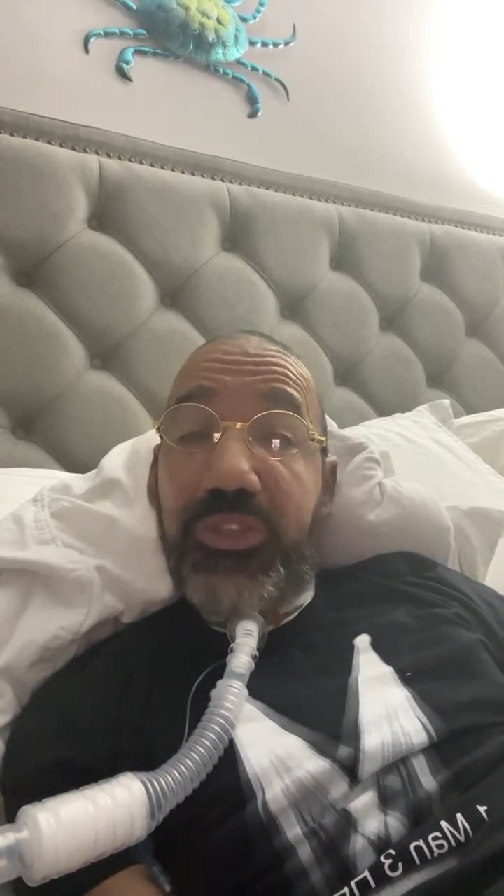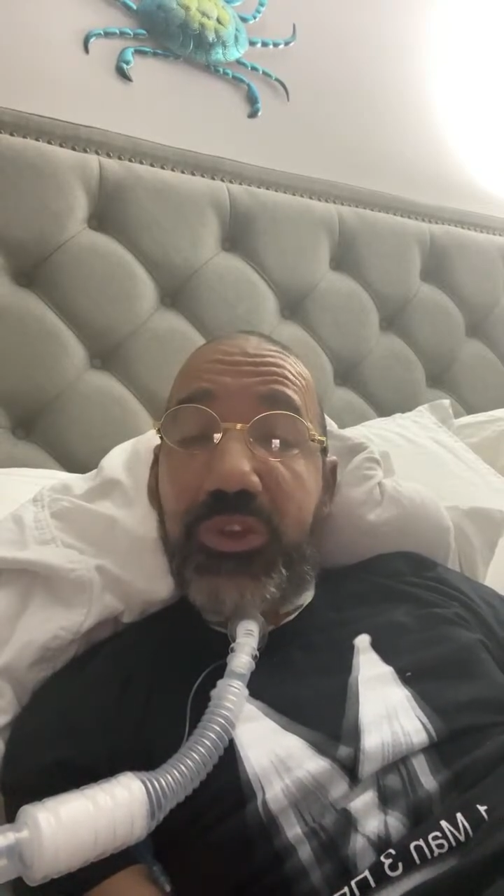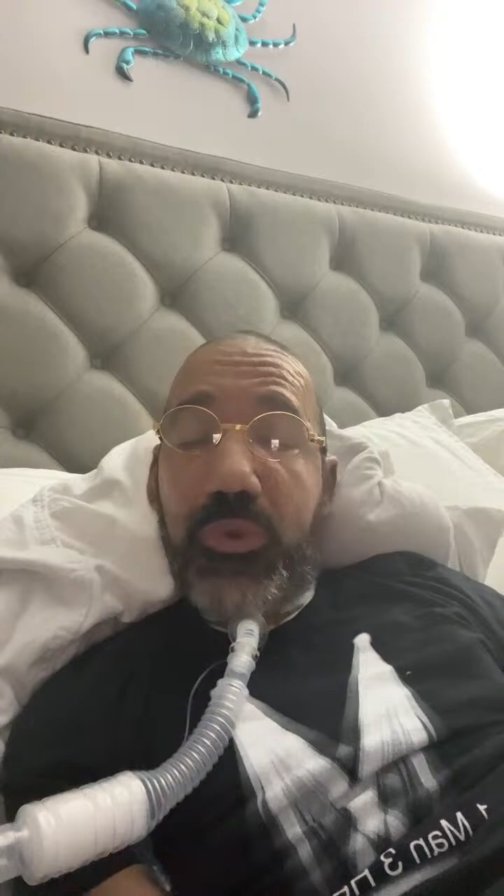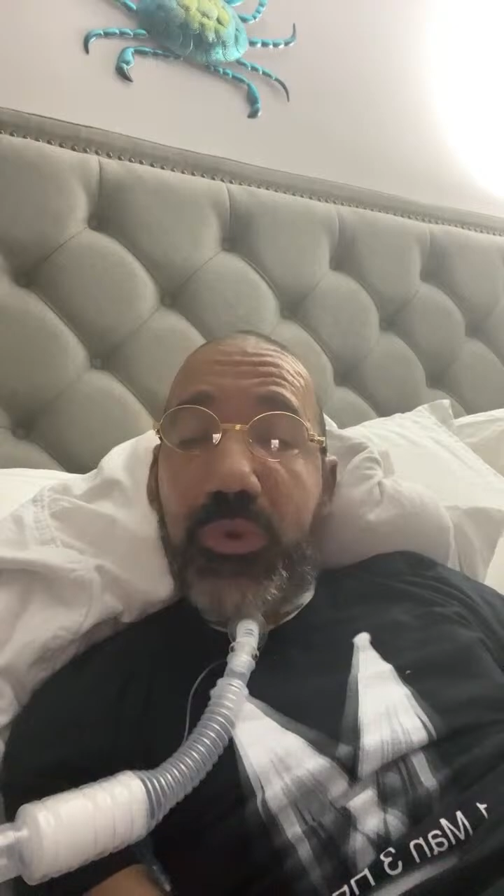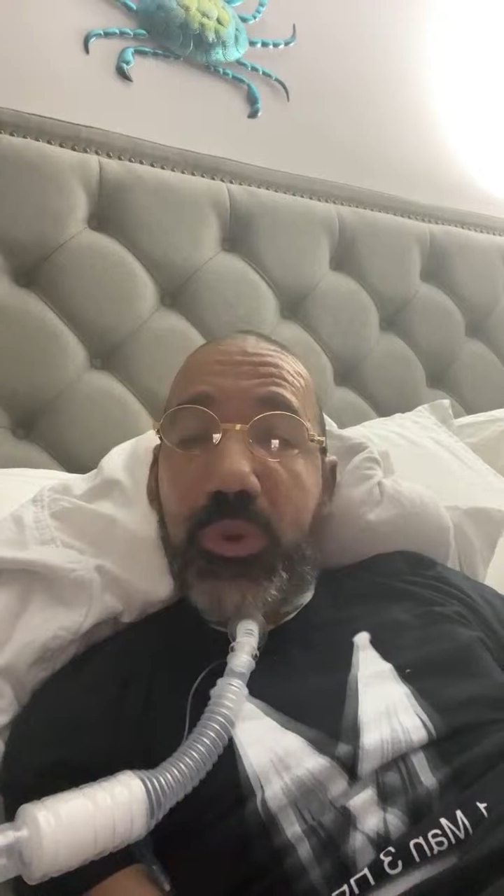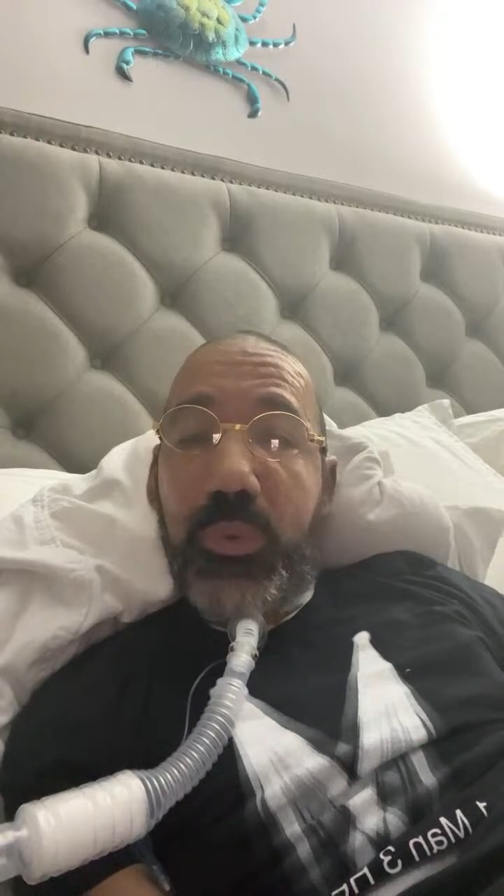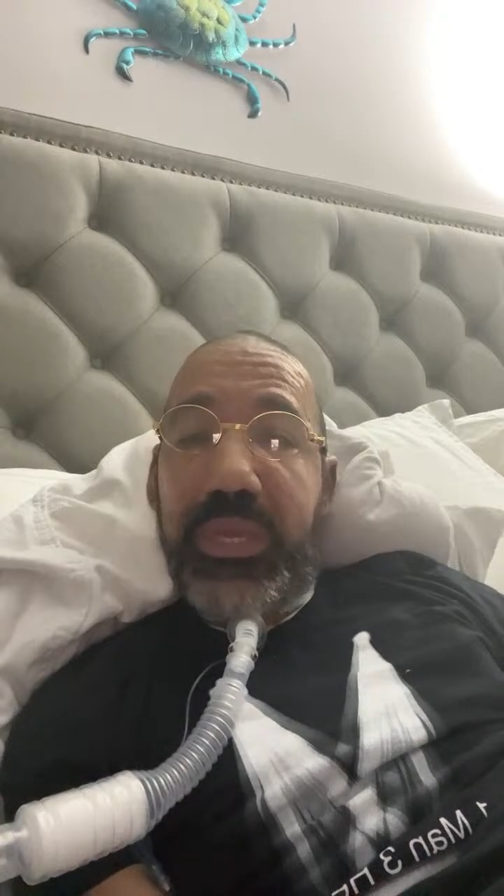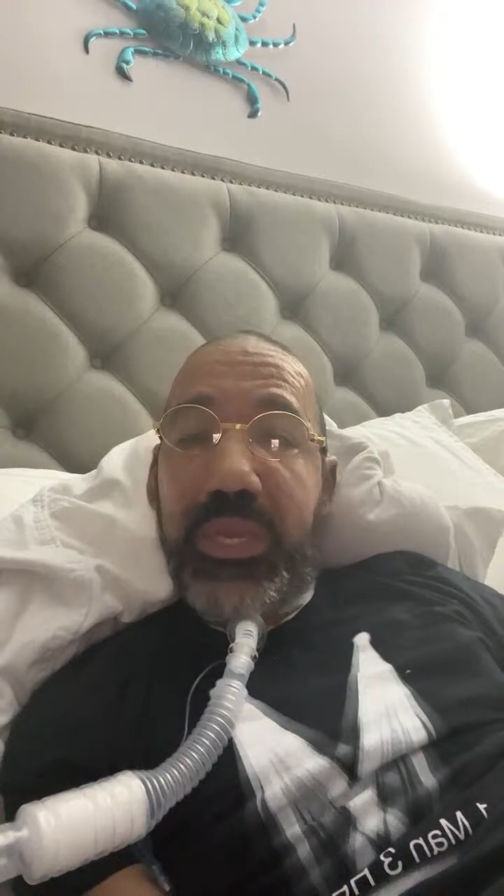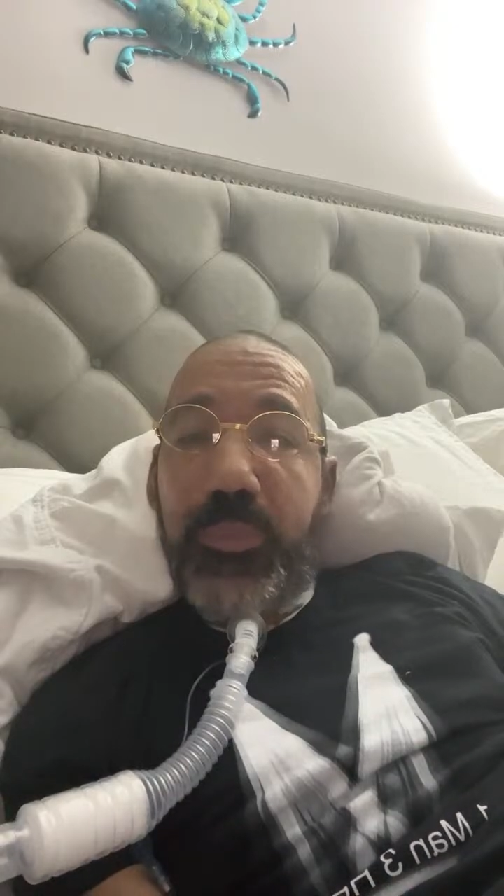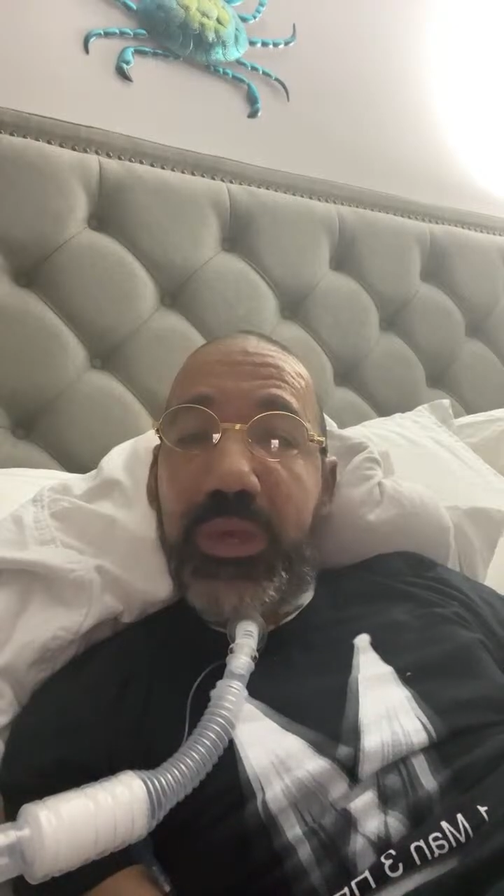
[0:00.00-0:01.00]
thorough.
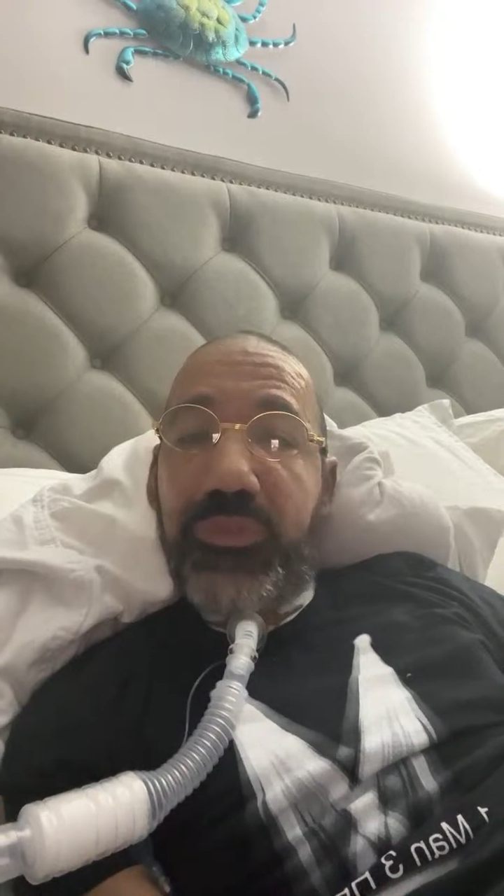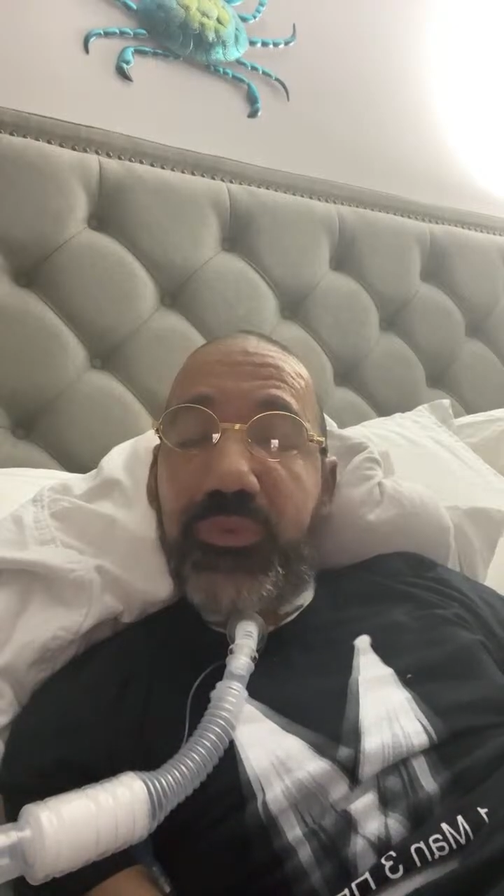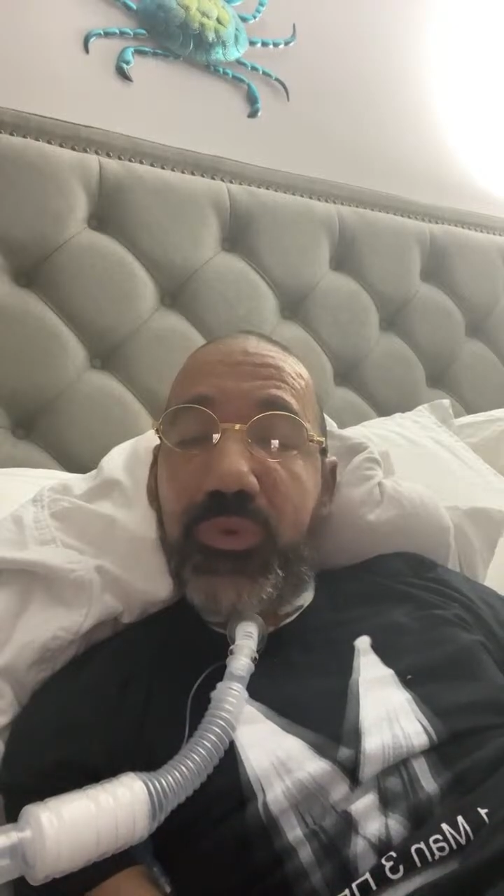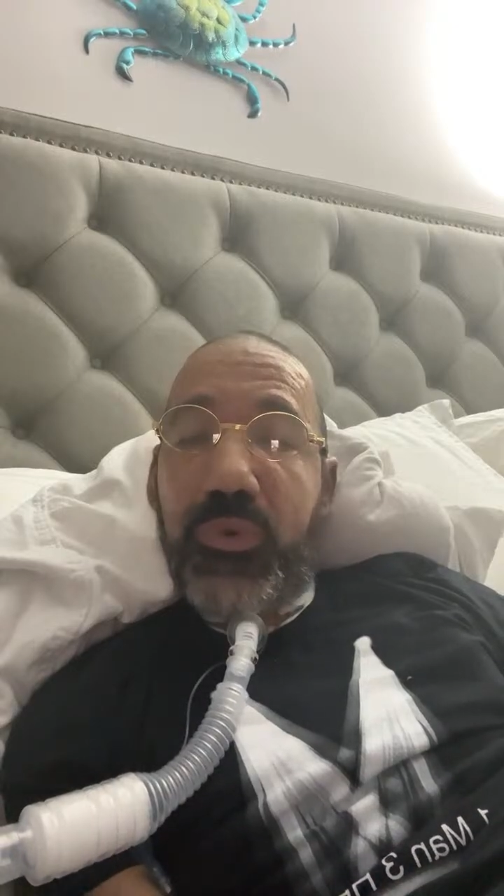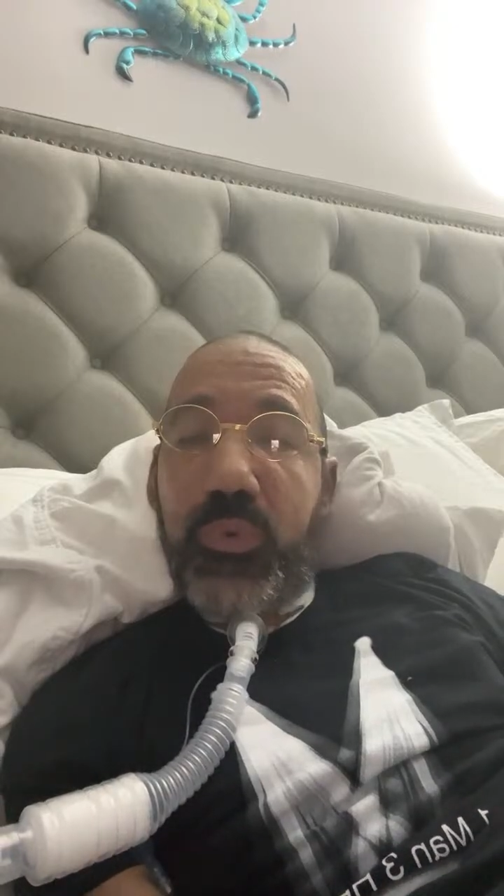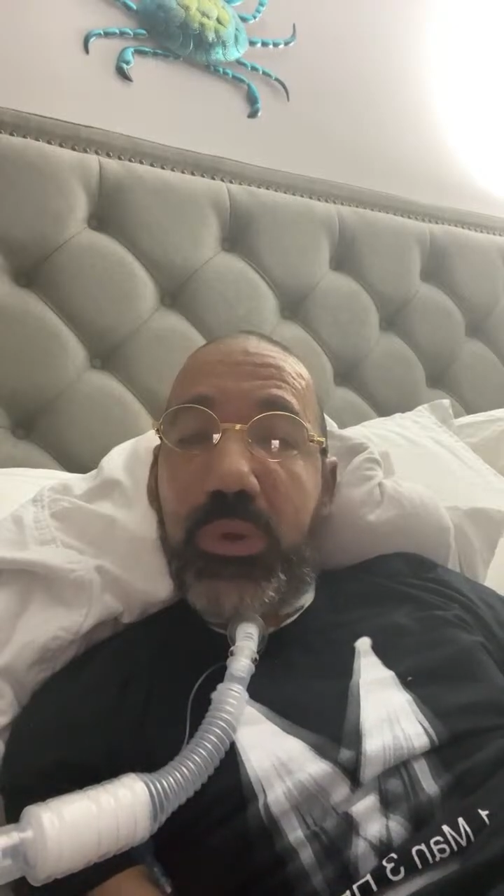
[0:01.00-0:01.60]
He went through